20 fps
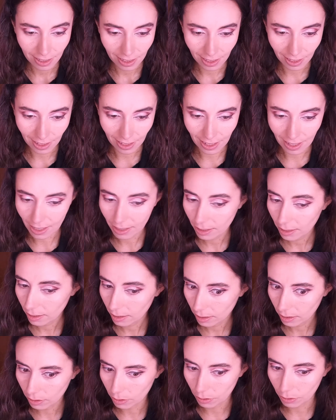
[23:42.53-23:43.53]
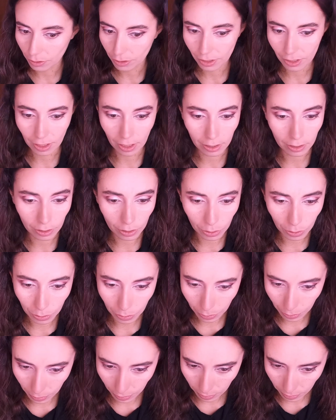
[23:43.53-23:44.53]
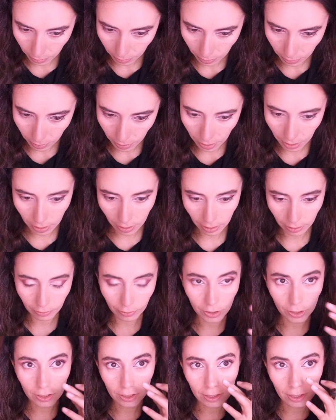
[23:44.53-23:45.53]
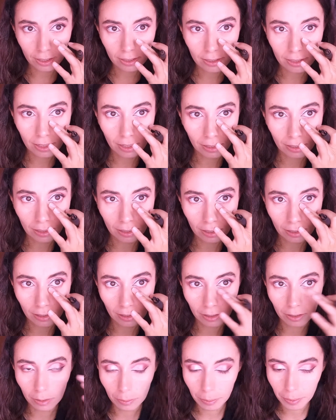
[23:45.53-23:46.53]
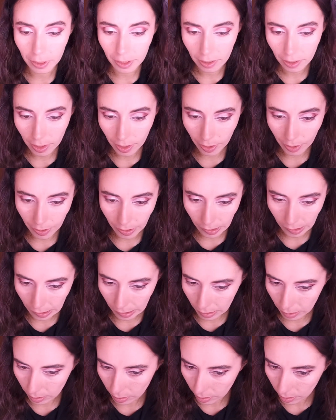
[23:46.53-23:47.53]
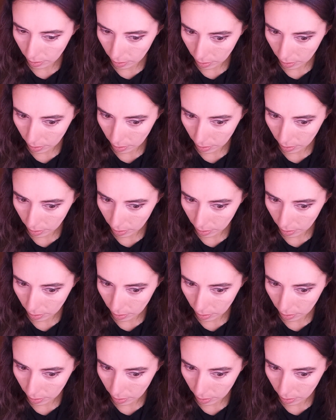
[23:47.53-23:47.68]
Yeah, I think it looks kind of cool. And I've just extended a little bit here in the,